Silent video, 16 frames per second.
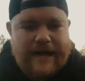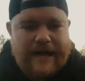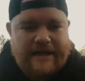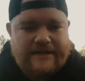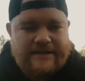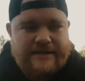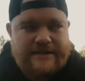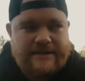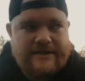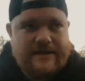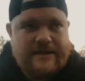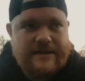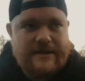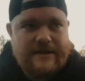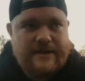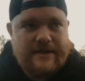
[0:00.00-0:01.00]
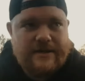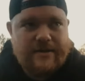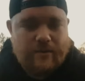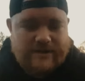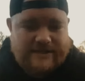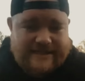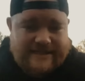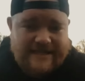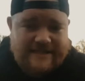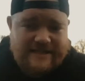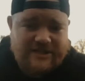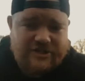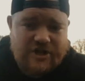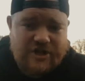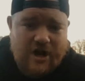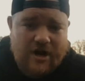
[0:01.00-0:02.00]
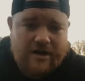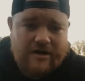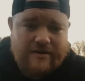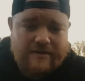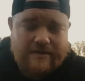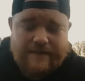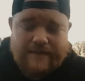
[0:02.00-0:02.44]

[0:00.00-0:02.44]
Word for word: Nice with Sensi Star,